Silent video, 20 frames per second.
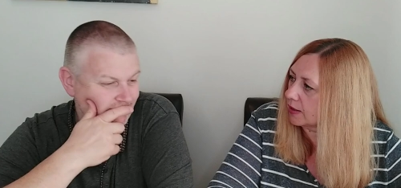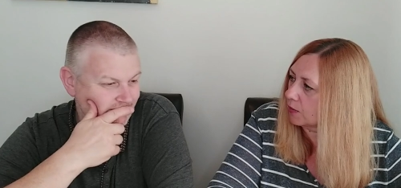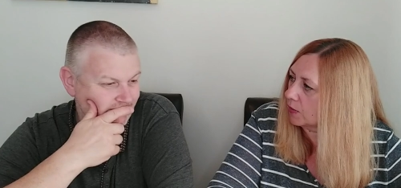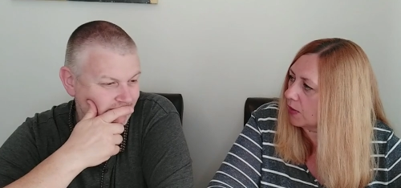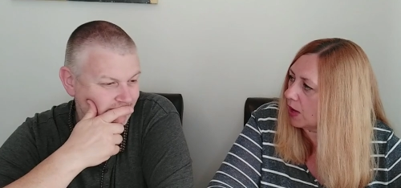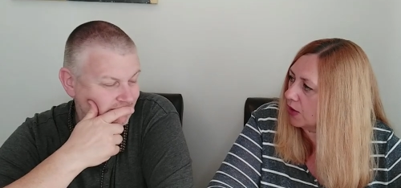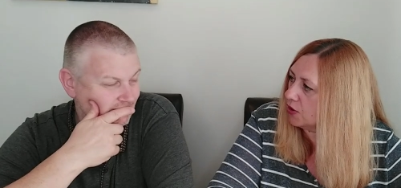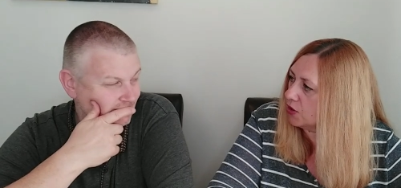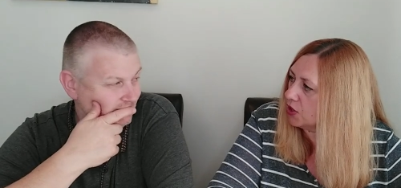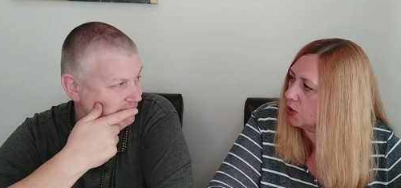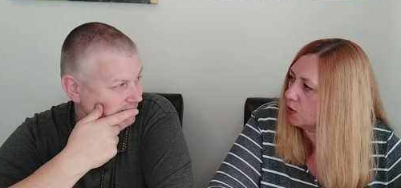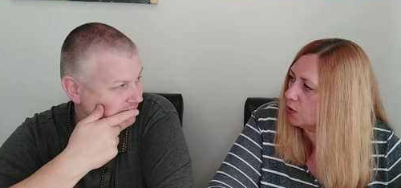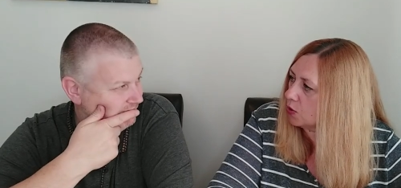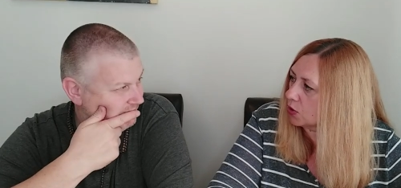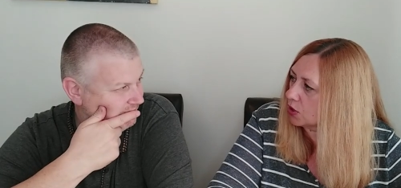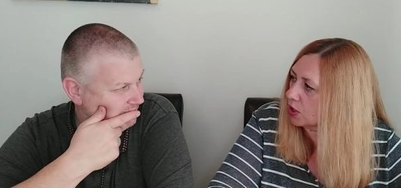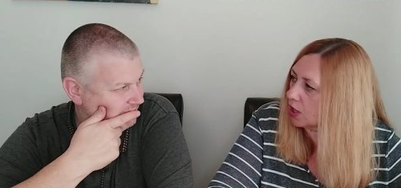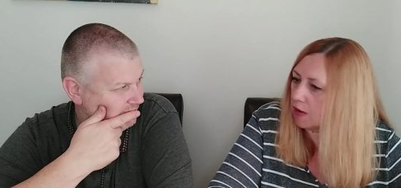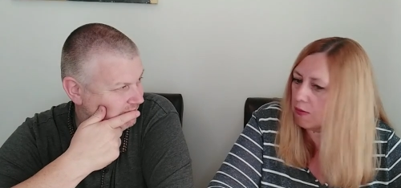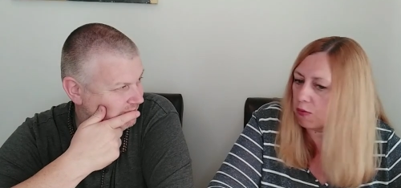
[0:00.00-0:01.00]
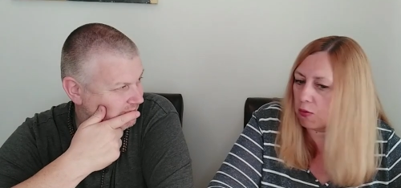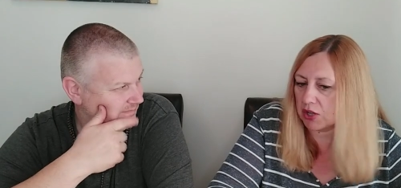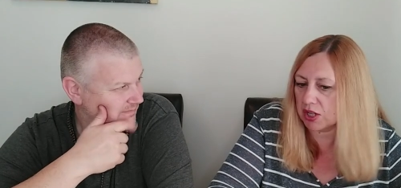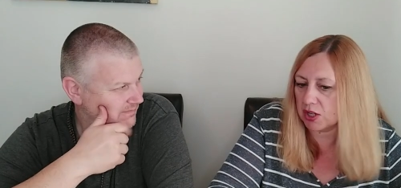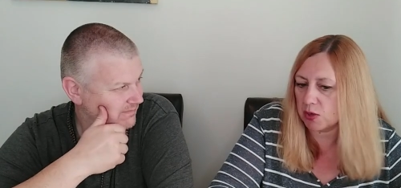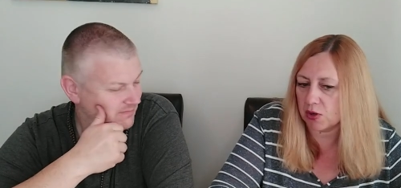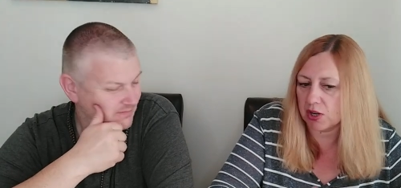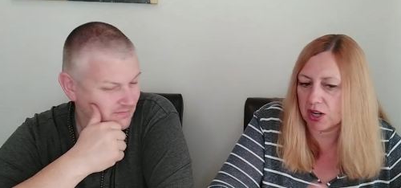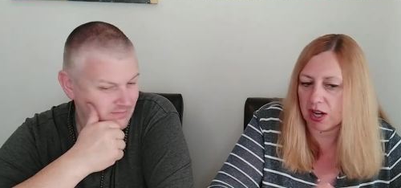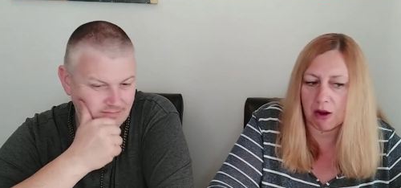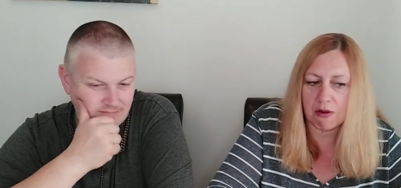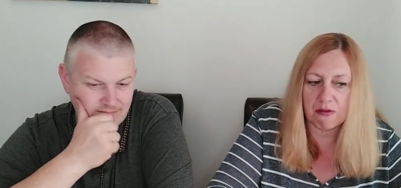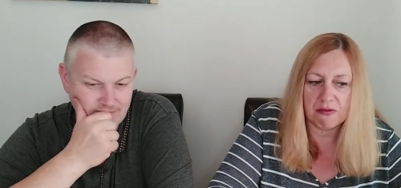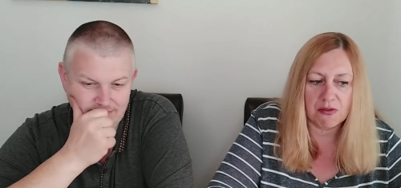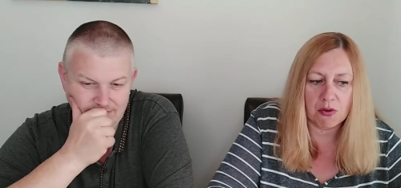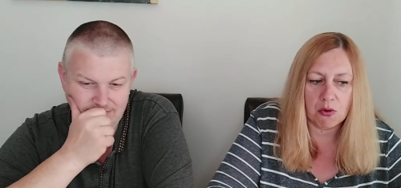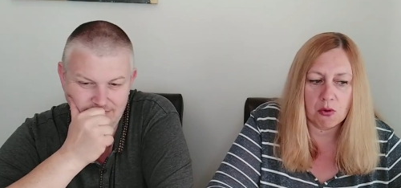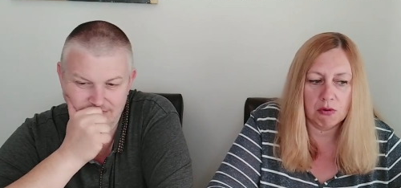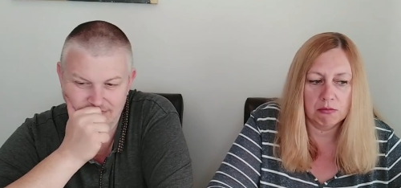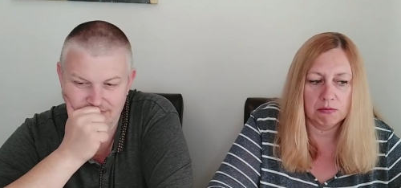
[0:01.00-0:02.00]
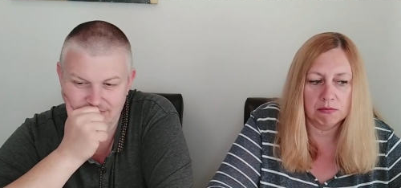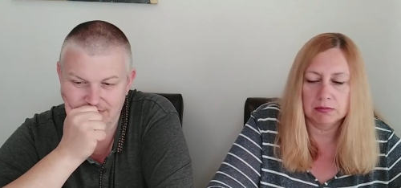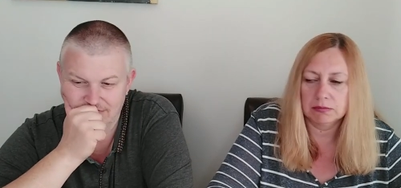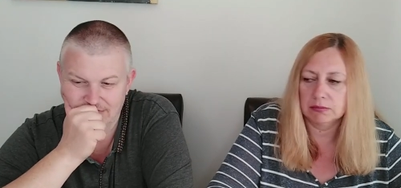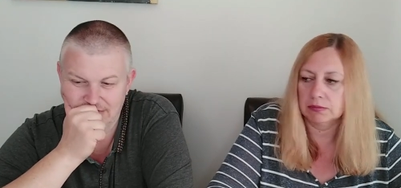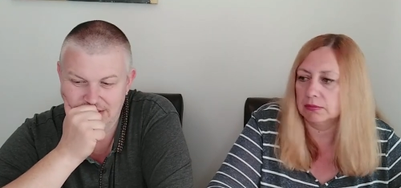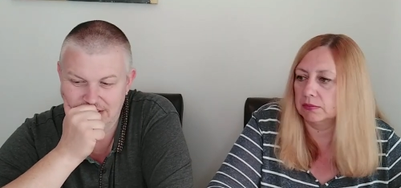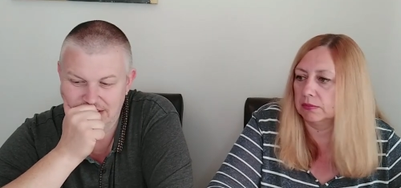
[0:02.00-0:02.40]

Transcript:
Speaker 1: some unusual stuff? What did you want to go for?